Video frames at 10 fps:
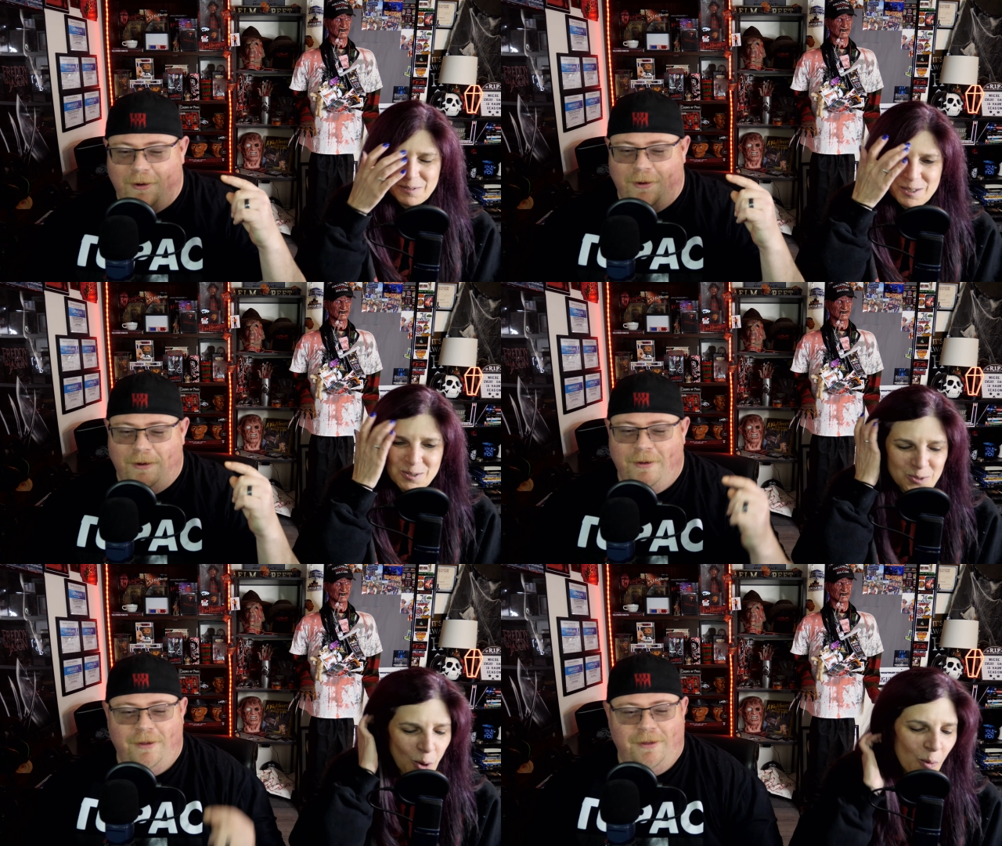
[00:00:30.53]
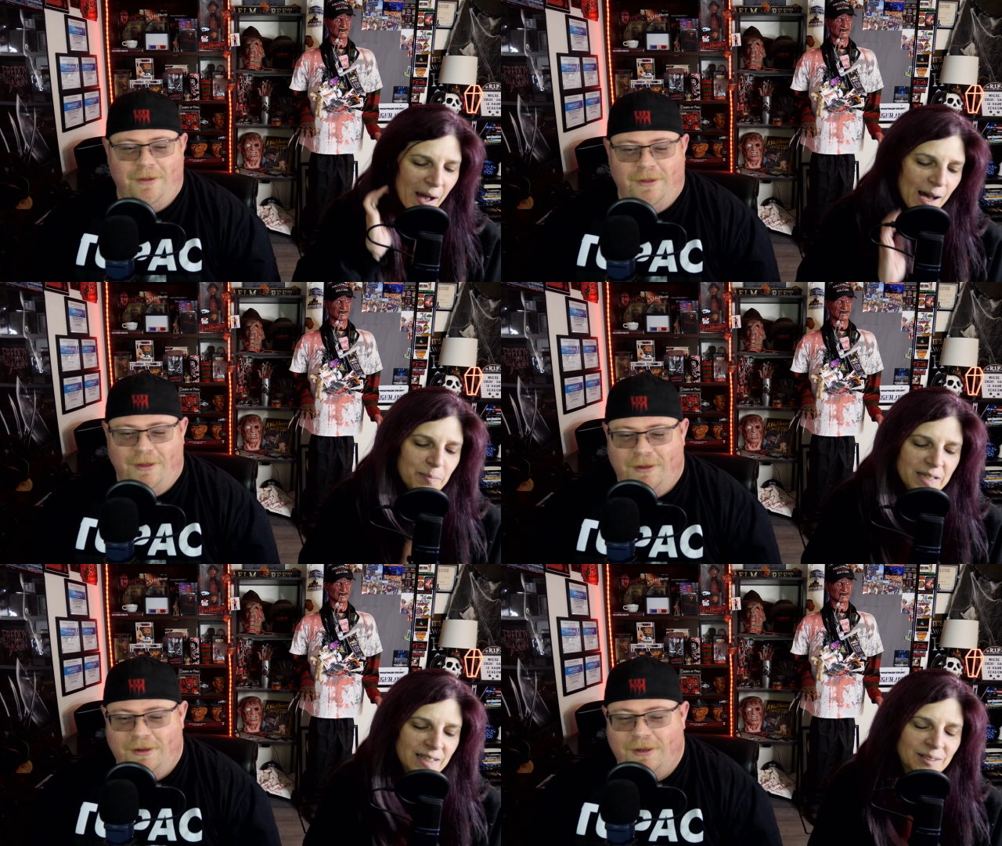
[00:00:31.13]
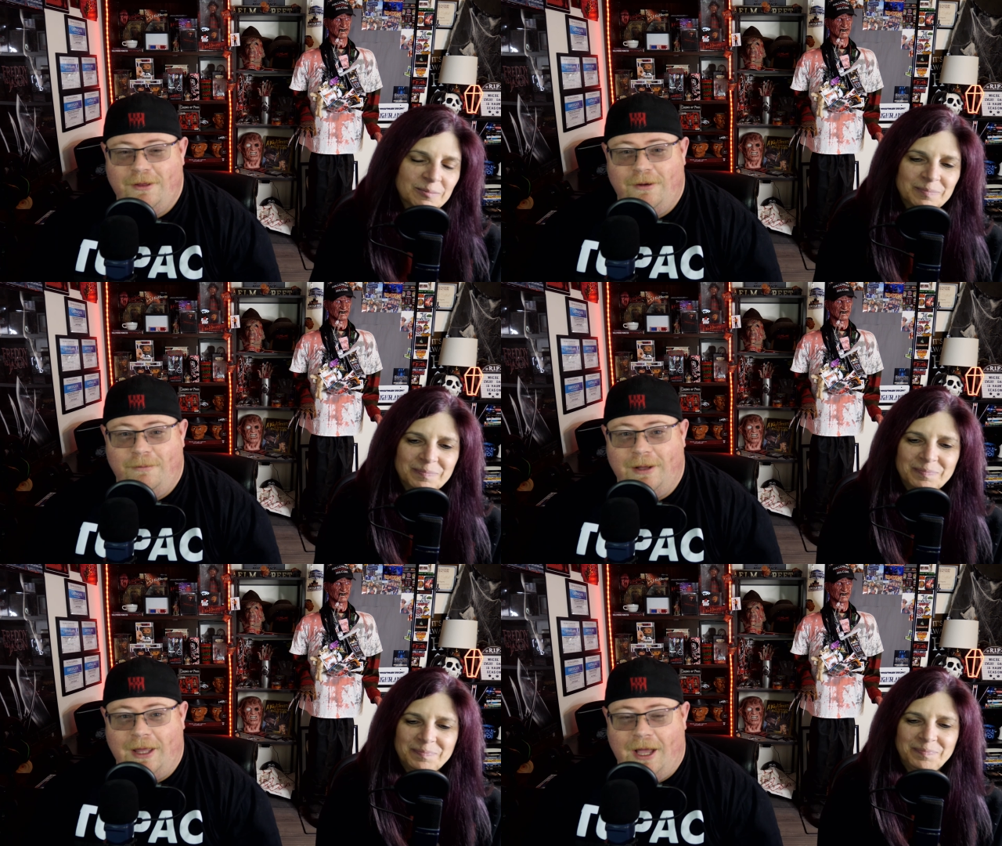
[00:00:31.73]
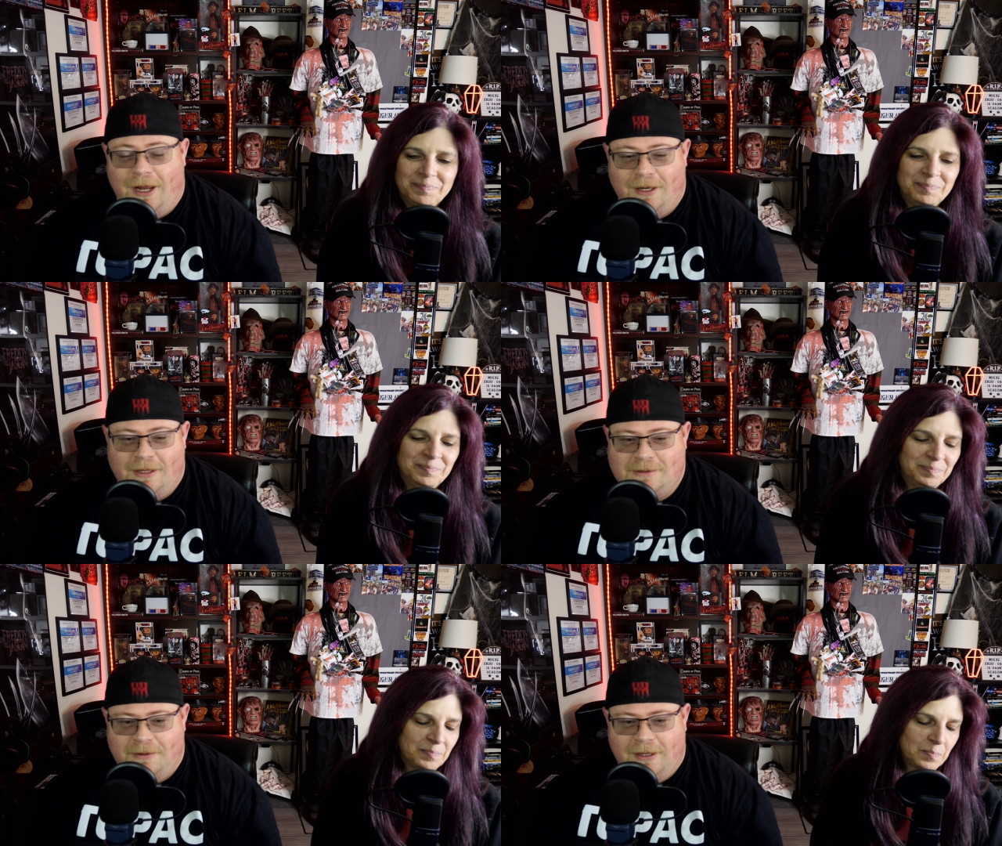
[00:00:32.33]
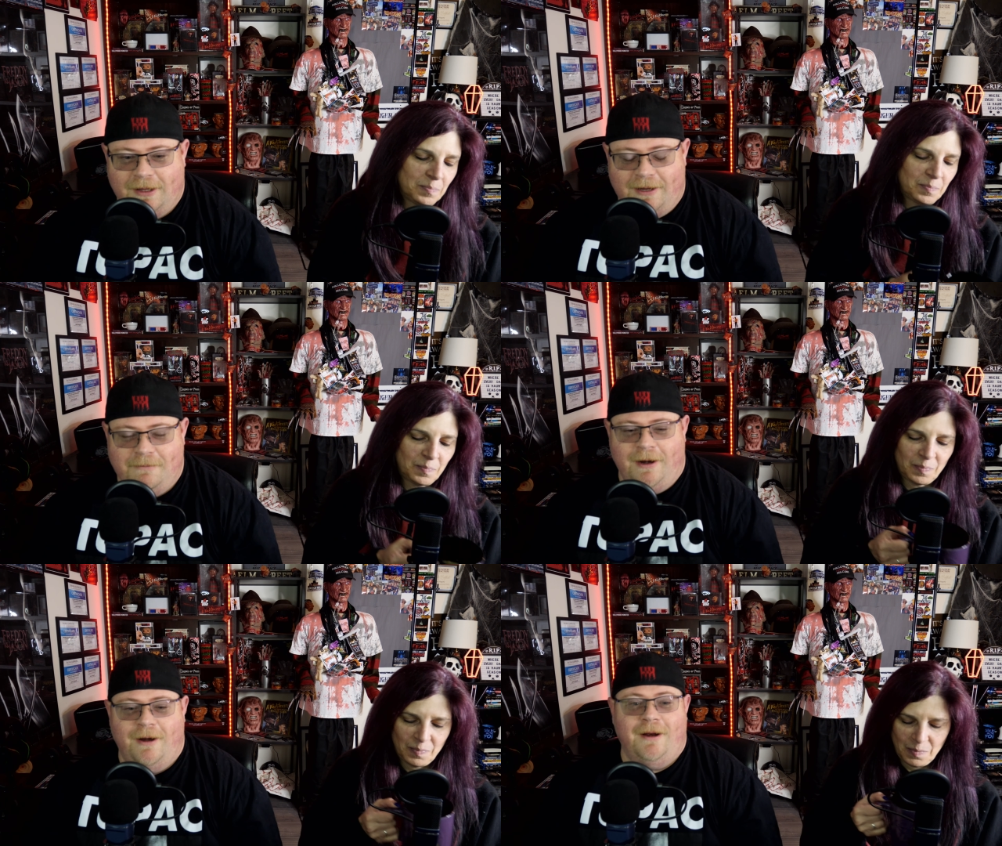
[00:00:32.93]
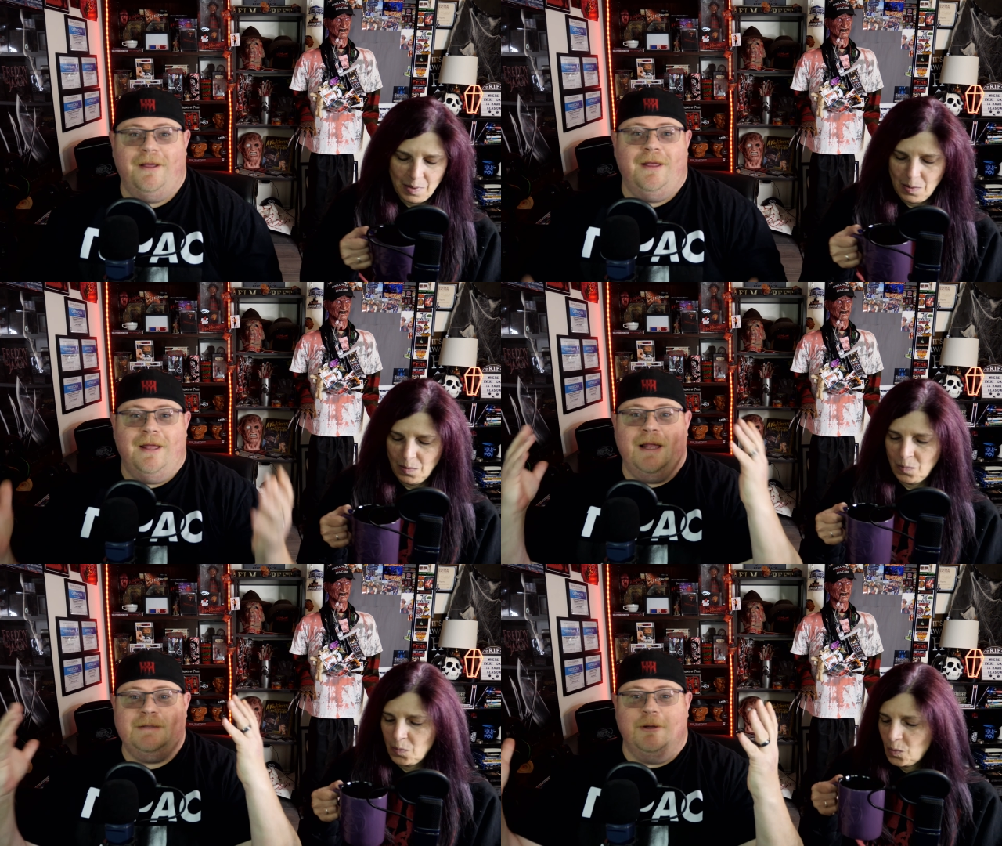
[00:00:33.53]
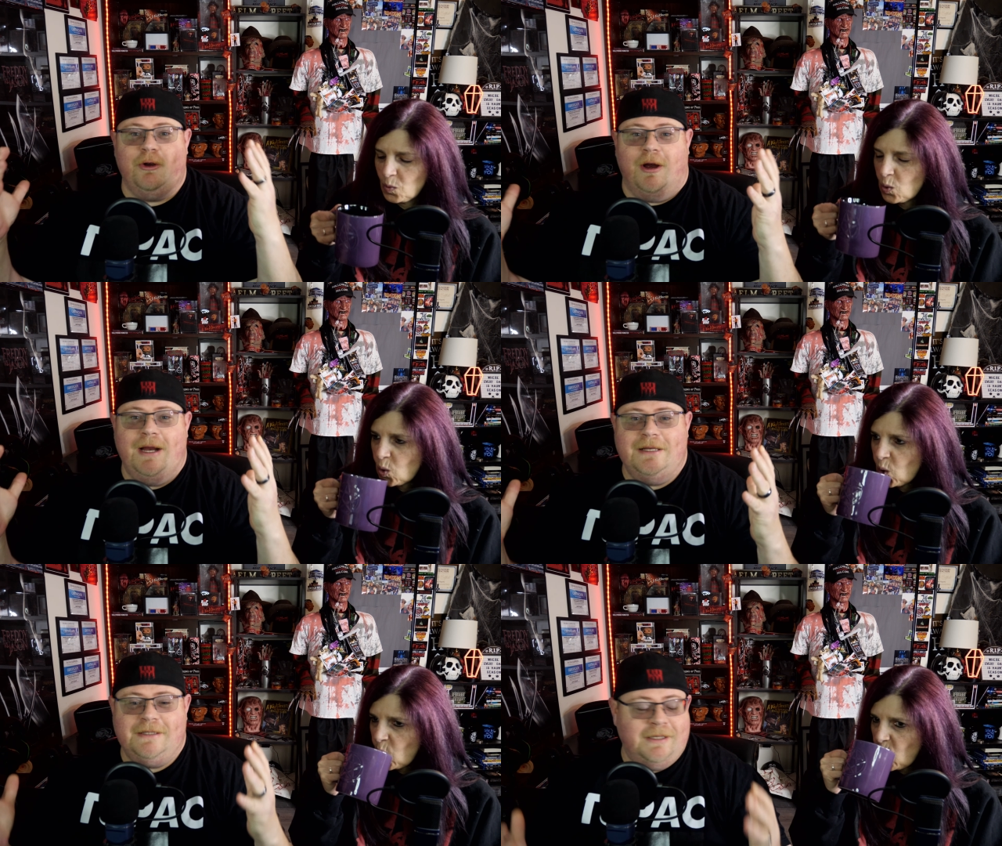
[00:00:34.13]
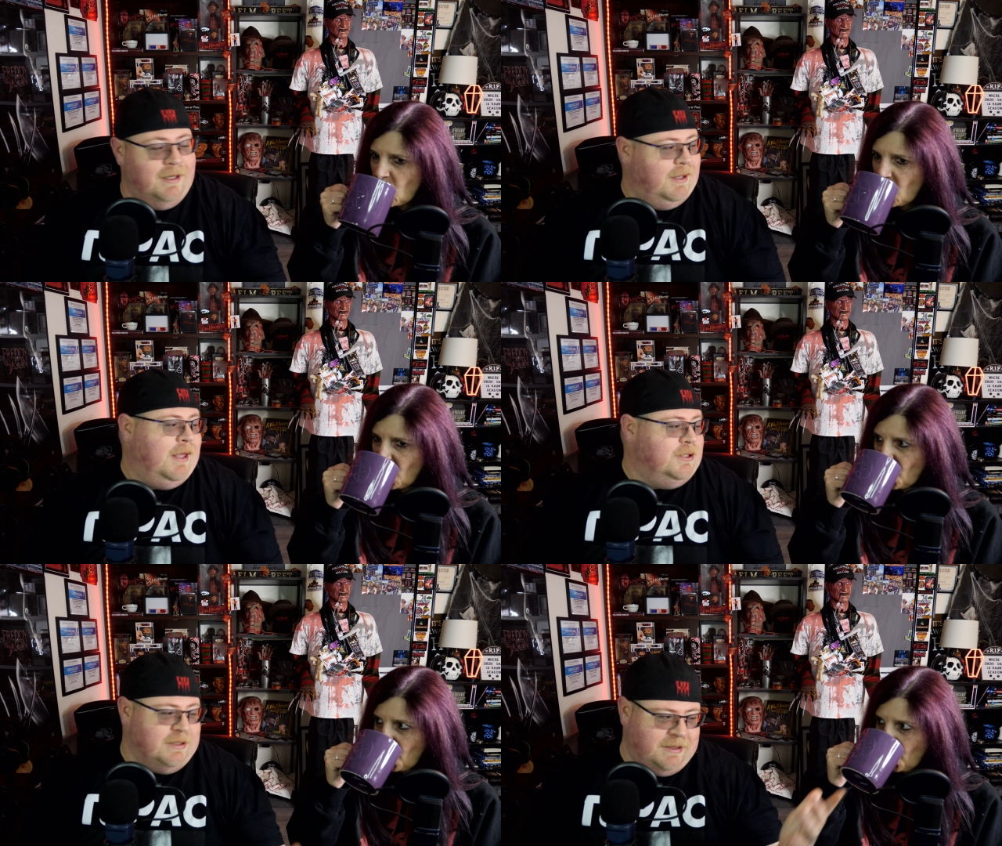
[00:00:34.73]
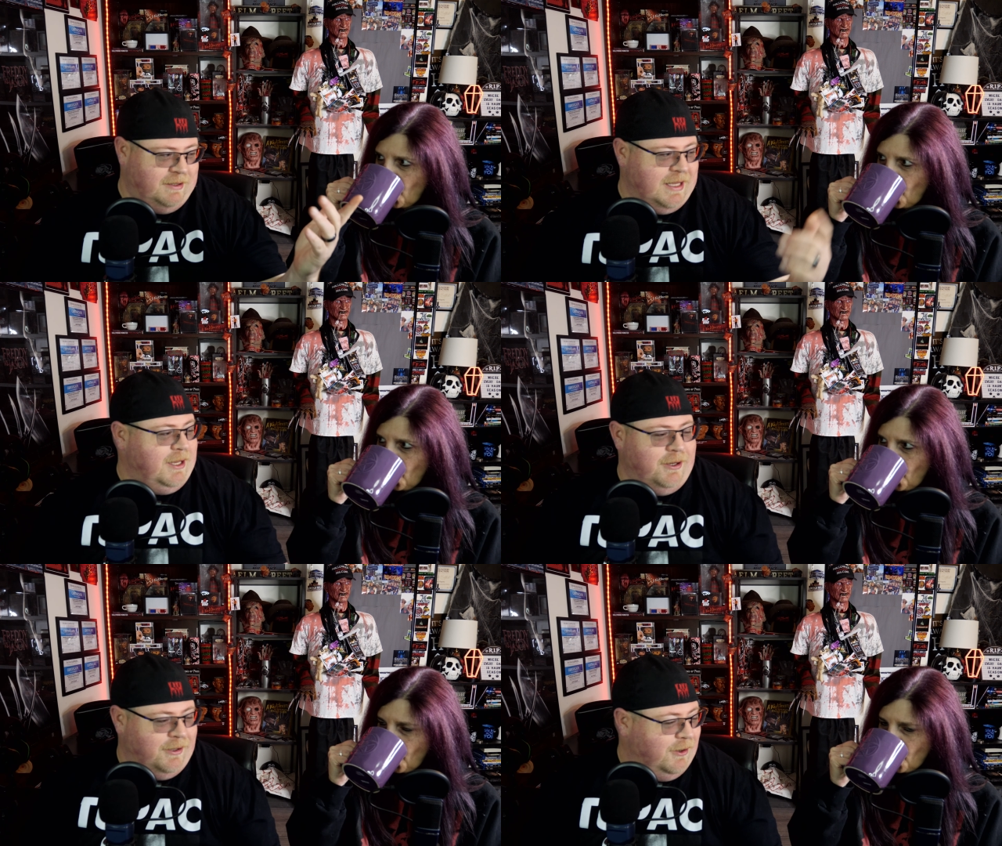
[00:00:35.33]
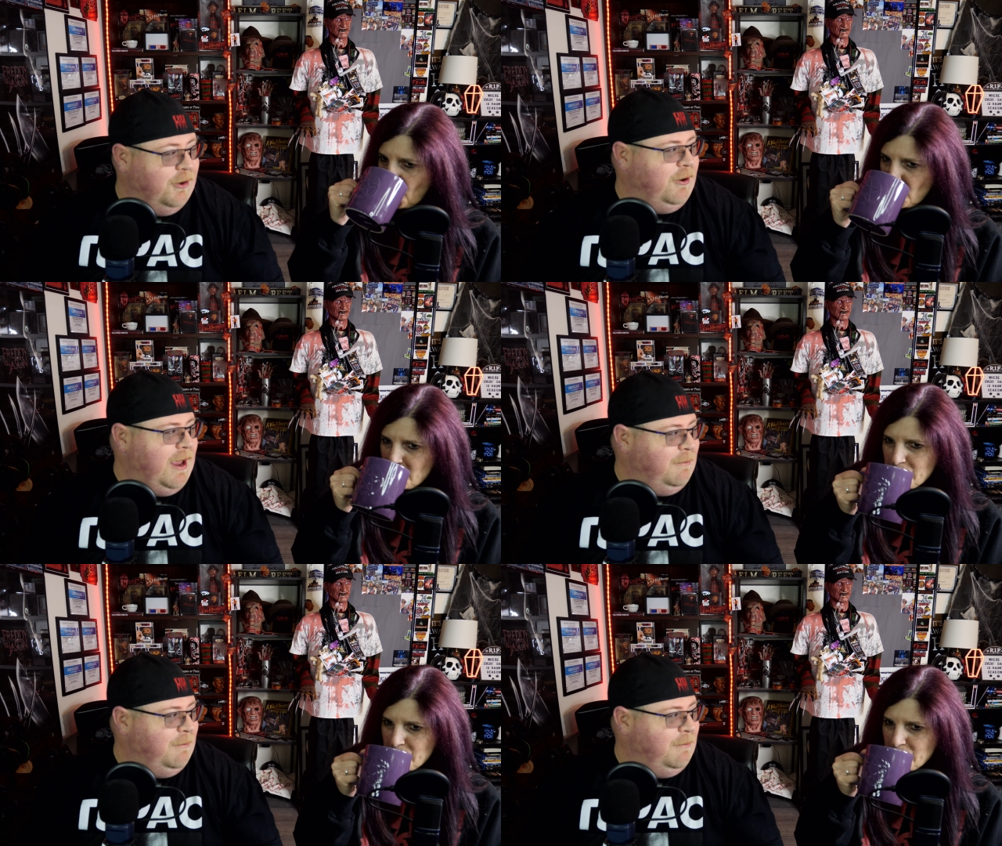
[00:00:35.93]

Speaker 1: so happy.
Speaker 2: Oh, my God. It's been a nightmare. It's been crazy. Just ding, you're out of